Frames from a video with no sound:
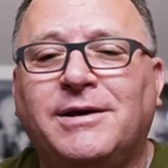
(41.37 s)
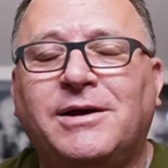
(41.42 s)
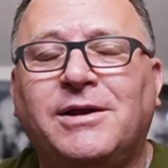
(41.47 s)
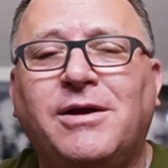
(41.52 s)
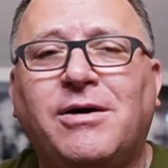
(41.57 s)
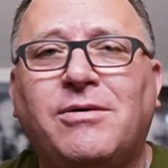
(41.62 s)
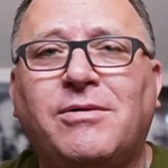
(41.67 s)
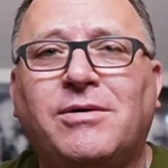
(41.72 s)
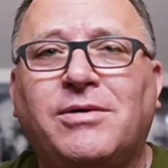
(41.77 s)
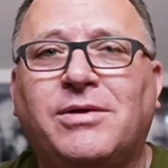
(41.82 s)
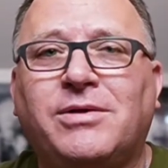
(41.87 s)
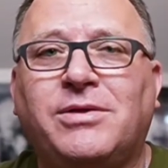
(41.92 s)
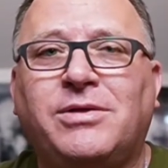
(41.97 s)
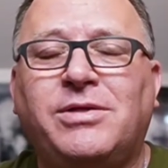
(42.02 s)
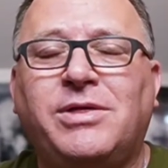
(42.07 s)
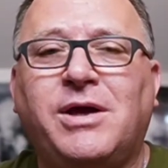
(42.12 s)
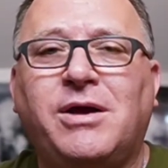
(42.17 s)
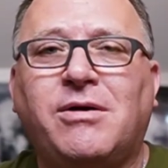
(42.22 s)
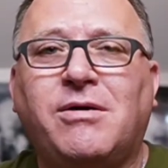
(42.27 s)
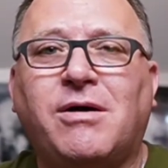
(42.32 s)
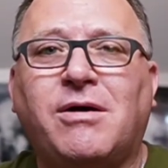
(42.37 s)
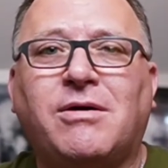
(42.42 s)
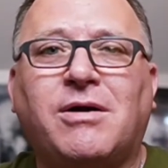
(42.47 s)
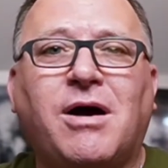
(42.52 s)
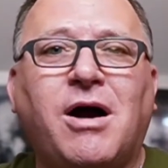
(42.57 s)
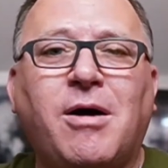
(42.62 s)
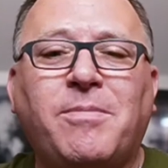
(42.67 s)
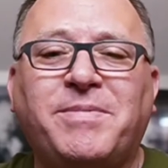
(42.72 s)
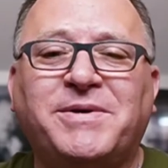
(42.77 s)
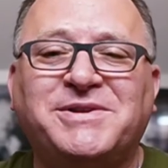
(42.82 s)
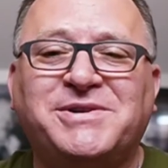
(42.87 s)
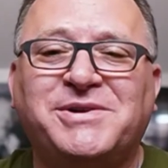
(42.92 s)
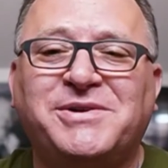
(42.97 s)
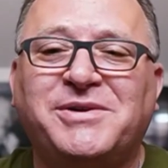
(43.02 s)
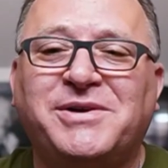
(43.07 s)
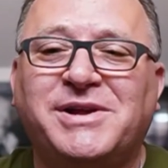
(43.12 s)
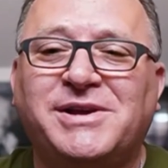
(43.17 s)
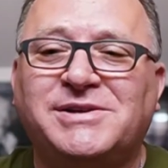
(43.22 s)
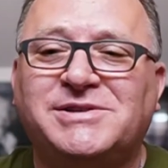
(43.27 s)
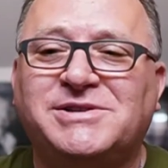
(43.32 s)
You know, there are
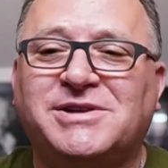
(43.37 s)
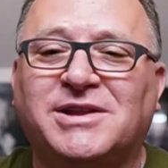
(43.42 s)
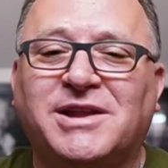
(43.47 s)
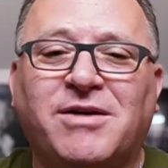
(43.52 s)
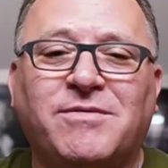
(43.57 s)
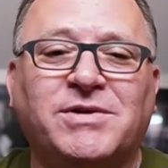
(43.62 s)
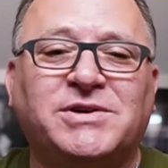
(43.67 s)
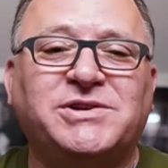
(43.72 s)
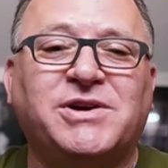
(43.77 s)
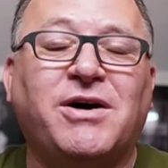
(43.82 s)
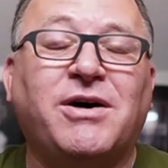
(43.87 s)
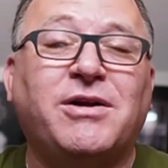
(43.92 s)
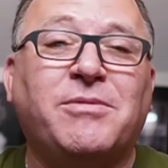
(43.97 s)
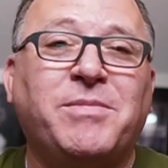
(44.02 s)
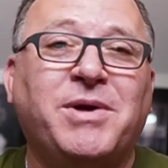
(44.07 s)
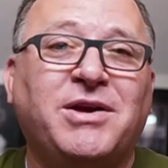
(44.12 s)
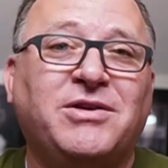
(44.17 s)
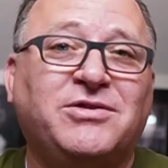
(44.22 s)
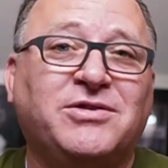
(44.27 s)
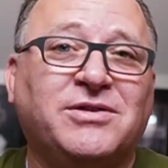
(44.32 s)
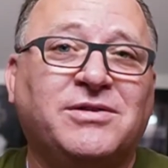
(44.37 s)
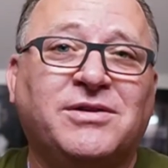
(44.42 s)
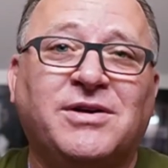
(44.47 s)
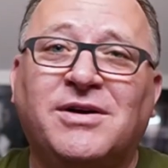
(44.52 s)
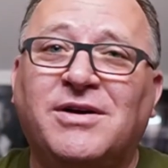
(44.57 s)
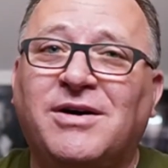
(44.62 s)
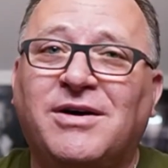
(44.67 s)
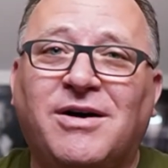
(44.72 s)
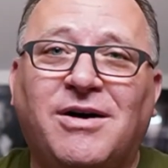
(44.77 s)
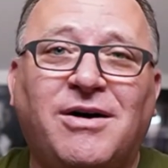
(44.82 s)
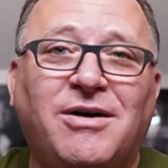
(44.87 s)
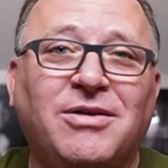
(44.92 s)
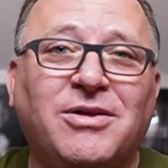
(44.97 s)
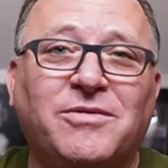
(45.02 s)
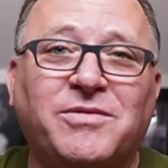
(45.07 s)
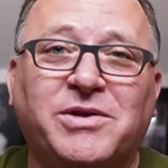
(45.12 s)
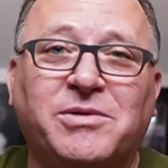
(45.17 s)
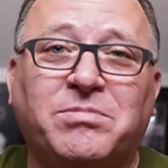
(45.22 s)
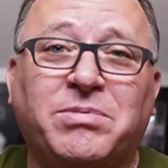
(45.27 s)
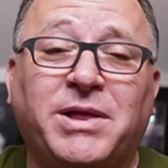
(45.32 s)
opportunities to leverage automation all
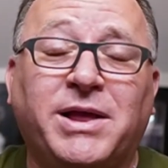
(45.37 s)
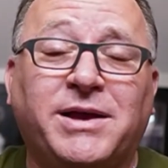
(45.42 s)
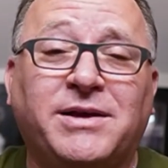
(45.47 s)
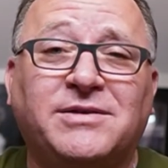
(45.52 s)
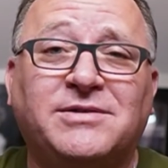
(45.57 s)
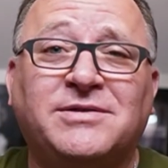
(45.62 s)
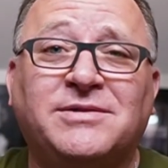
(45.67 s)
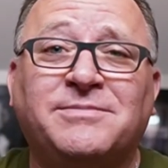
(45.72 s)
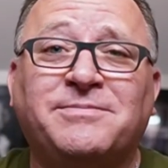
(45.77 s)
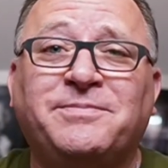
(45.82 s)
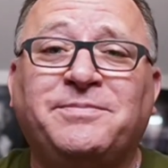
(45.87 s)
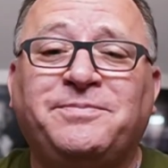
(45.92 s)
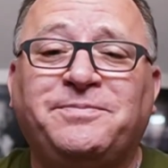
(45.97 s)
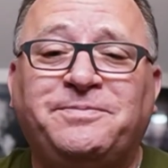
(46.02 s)
over the place.